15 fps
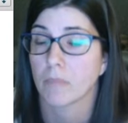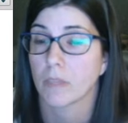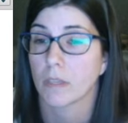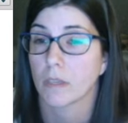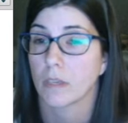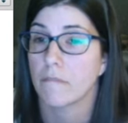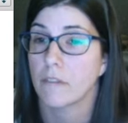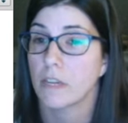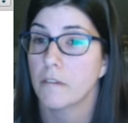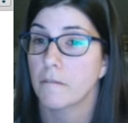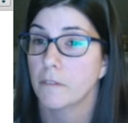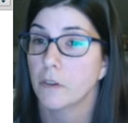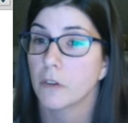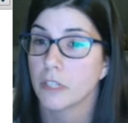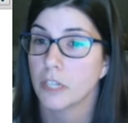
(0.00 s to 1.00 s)
Even
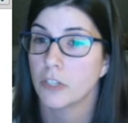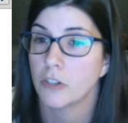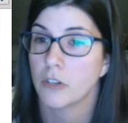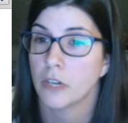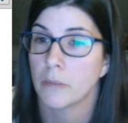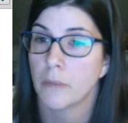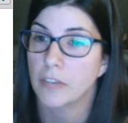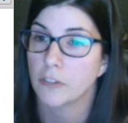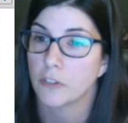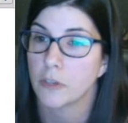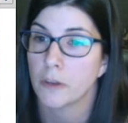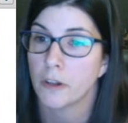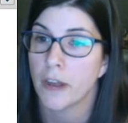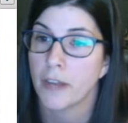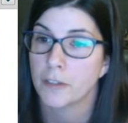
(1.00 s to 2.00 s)
if you're a teacher in a
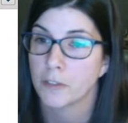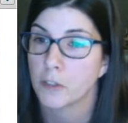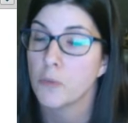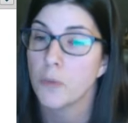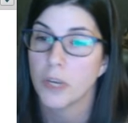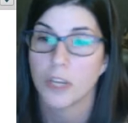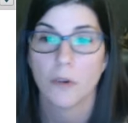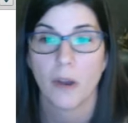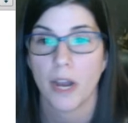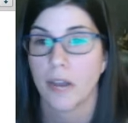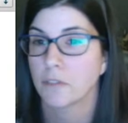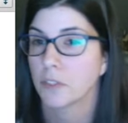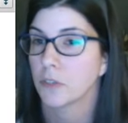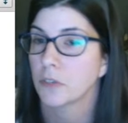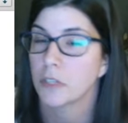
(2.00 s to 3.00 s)
mainstream classroom, but you
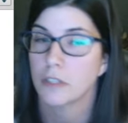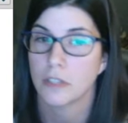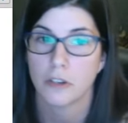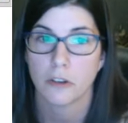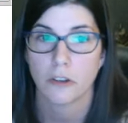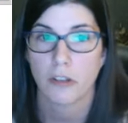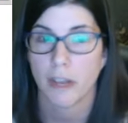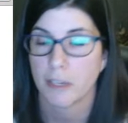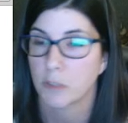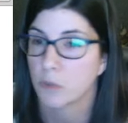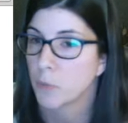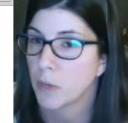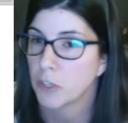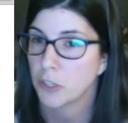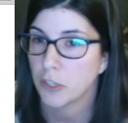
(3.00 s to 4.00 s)
have students in your class with
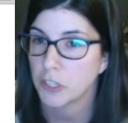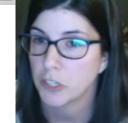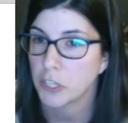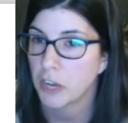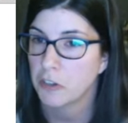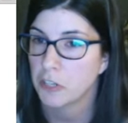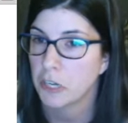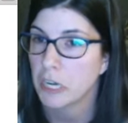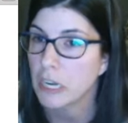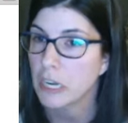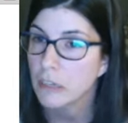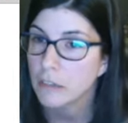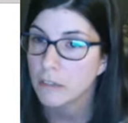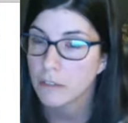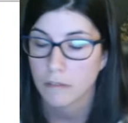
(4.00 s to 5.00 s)
special education
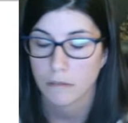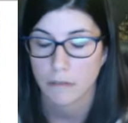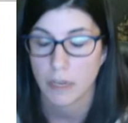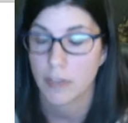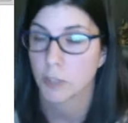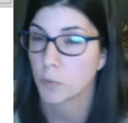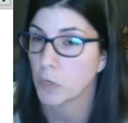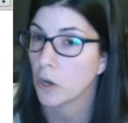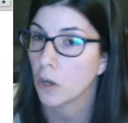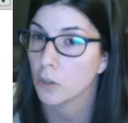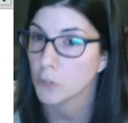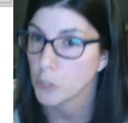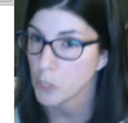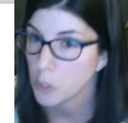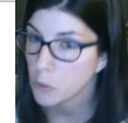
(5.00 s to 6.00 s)
needs, as we
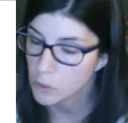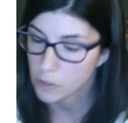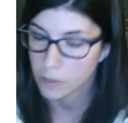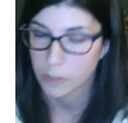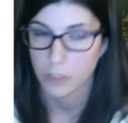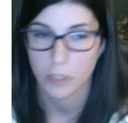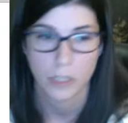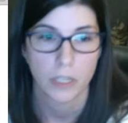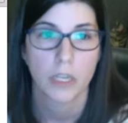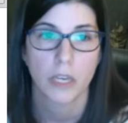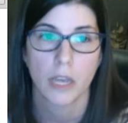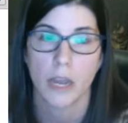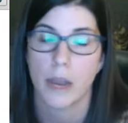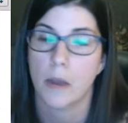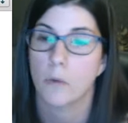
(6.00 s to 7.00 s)
all do,
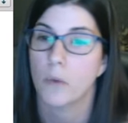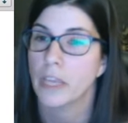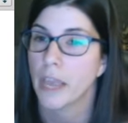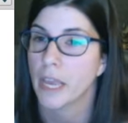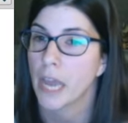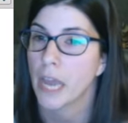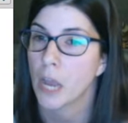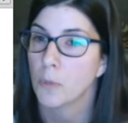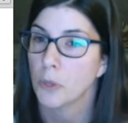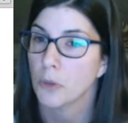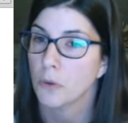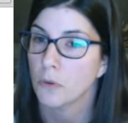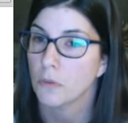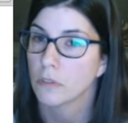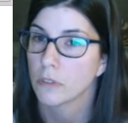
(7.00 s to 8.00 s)
we can help
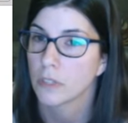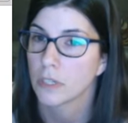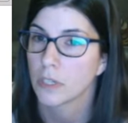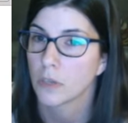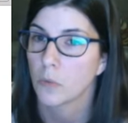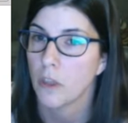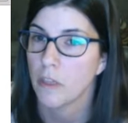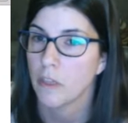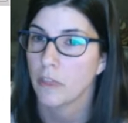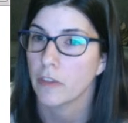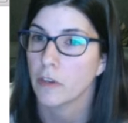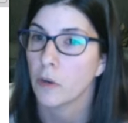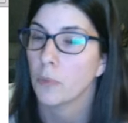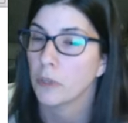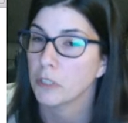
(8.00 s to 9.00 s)
you with
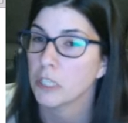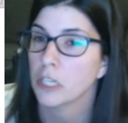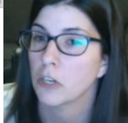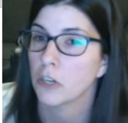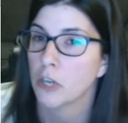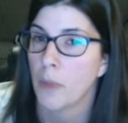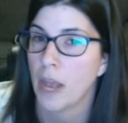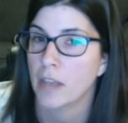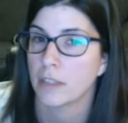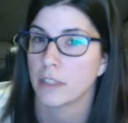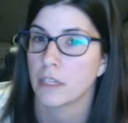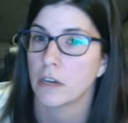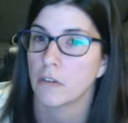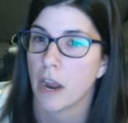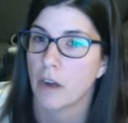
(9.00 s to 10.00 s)
building your
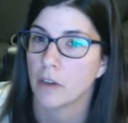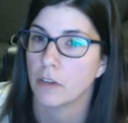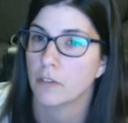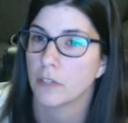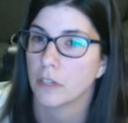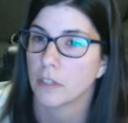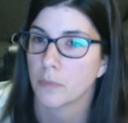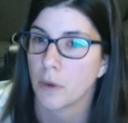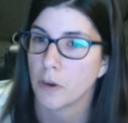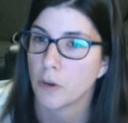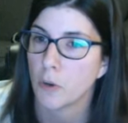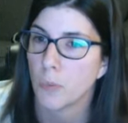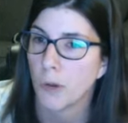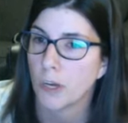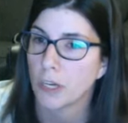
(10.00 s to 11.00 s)
capacity around using Smart
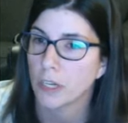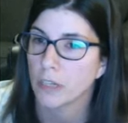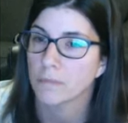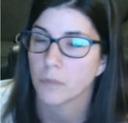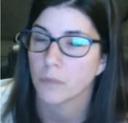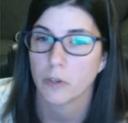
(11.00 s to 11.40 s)
Notebook.